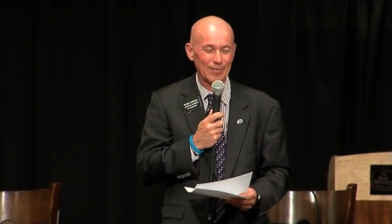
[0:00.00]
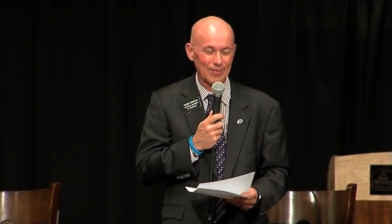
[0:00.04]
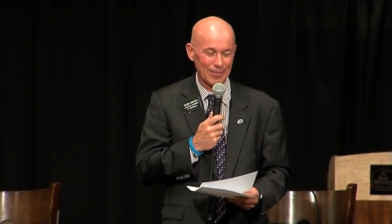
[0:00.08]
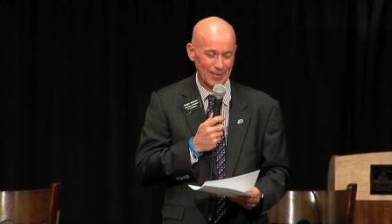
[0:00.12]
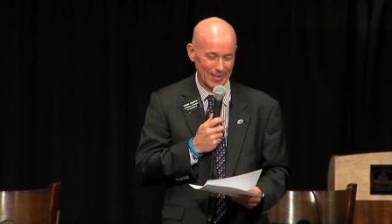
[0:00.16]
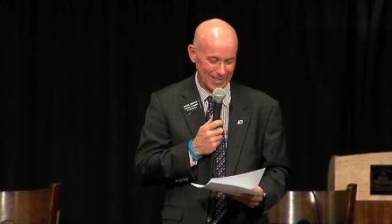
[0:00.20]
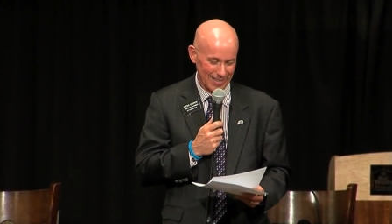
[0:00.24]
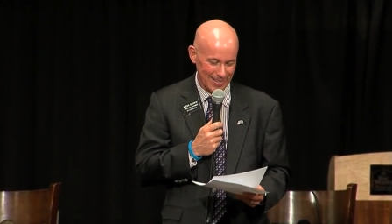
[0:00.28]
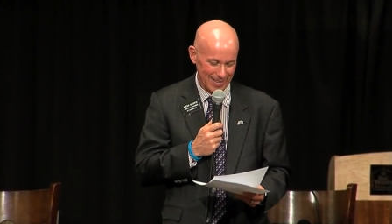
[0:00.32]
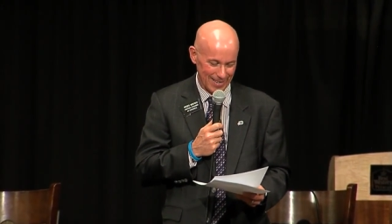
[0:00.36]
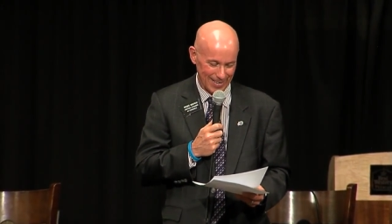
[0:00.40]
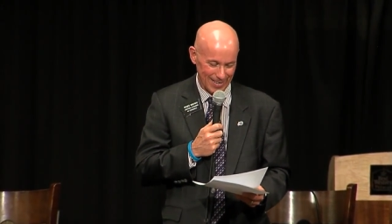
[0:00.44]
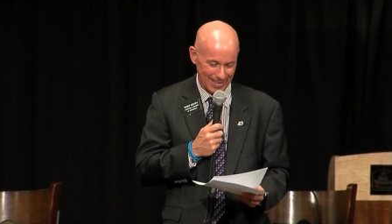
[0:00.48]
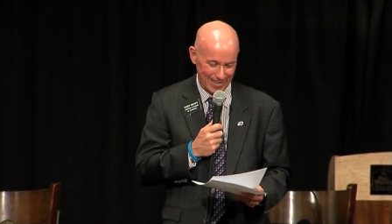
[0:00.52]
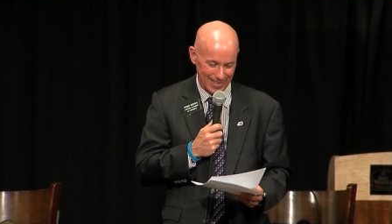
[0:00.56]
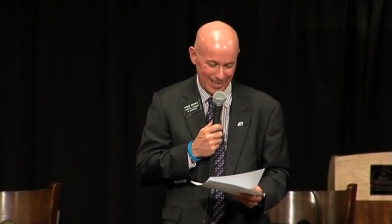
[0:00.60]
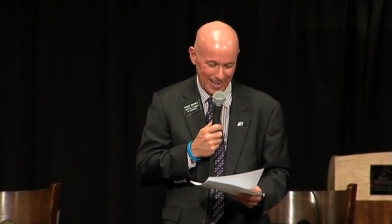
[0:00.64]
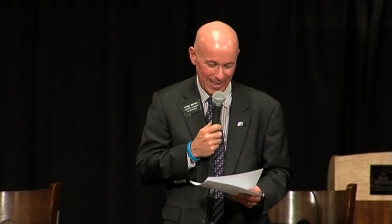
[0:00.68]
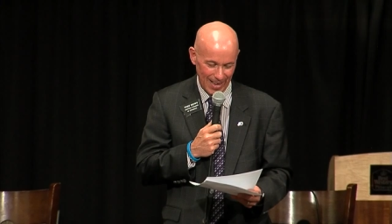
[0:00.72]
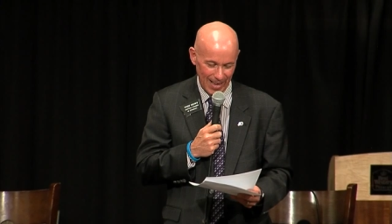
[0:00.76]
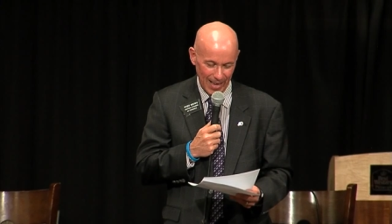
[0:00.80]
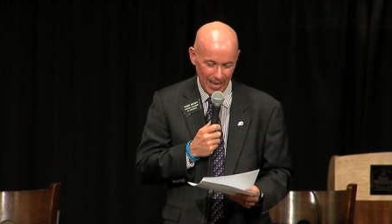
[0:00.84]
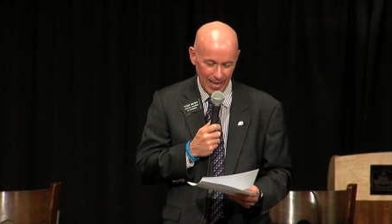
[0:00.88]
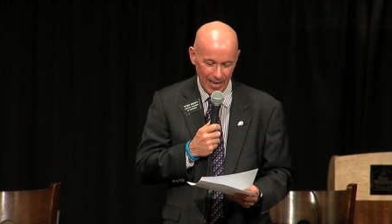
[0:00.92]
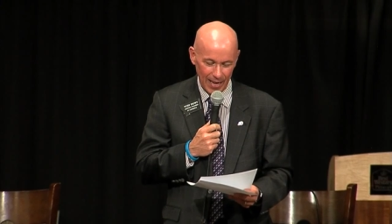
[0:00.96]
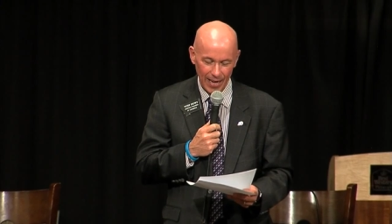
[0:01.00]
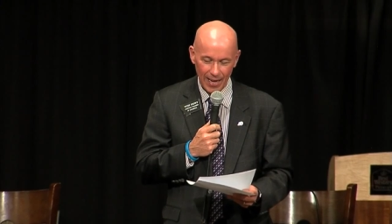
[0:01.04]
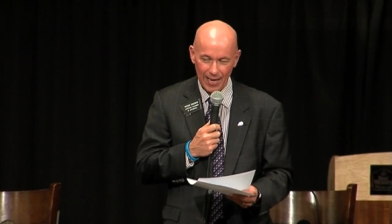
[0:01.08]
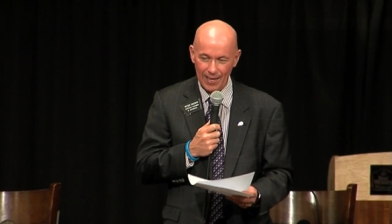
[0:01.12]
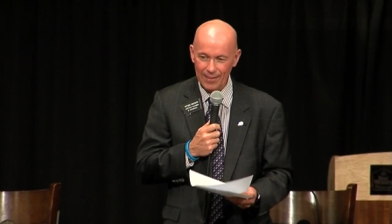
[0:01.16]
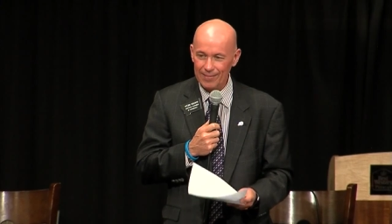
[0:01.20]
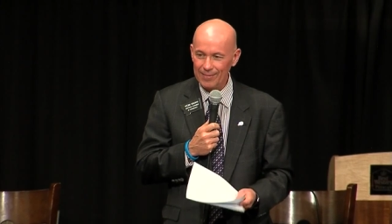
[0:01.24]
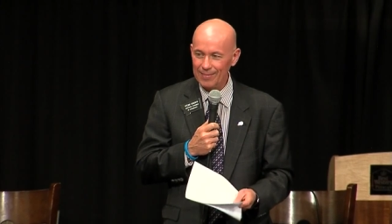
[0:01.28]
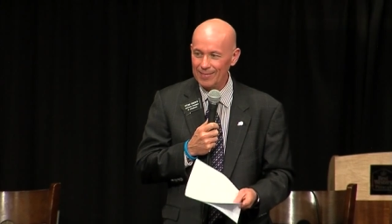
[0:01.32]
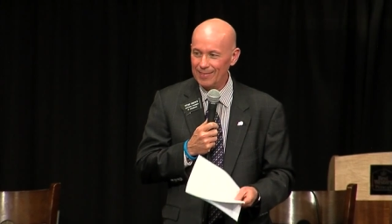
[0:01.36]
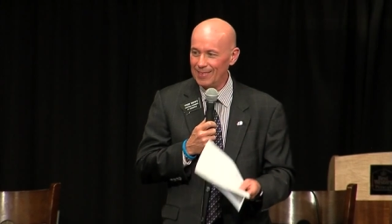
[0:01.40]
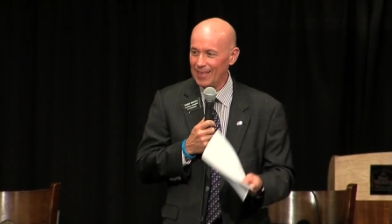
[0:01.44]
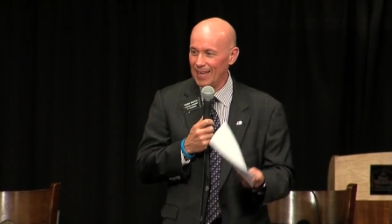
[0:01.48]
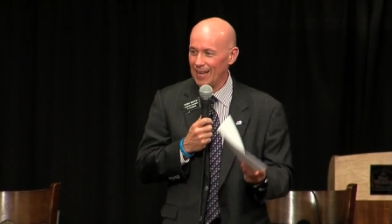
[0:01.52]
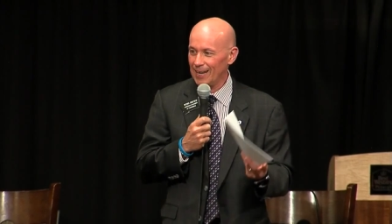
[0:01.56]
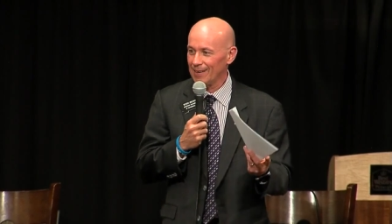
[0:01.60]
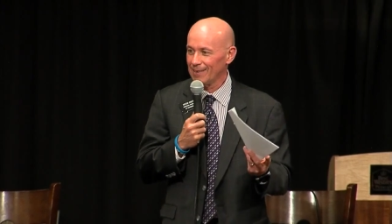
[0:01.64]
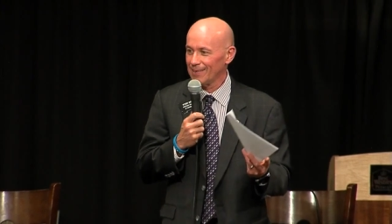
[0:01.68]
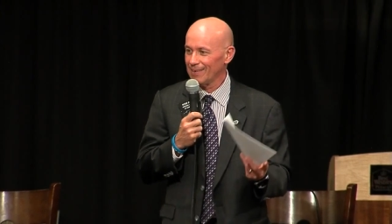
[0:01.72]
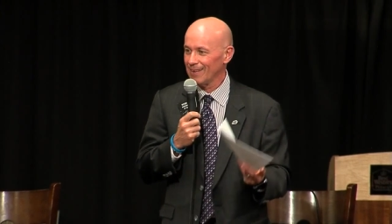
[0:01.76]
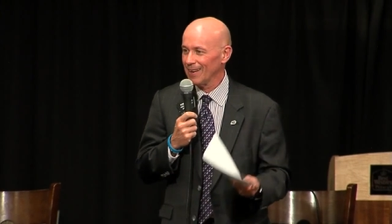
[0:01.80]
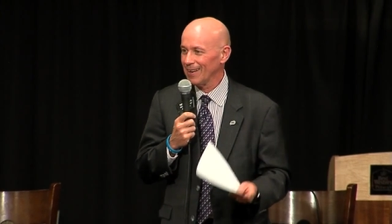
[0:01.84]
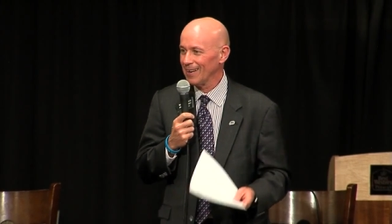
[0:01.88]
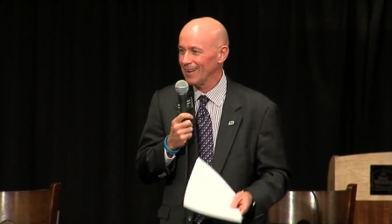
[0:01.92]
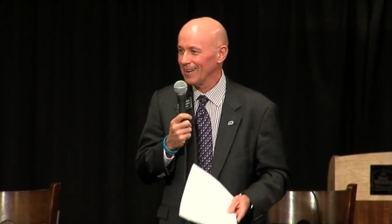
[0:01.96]
But and
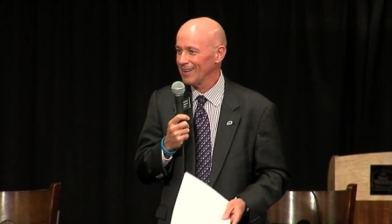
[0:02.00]
then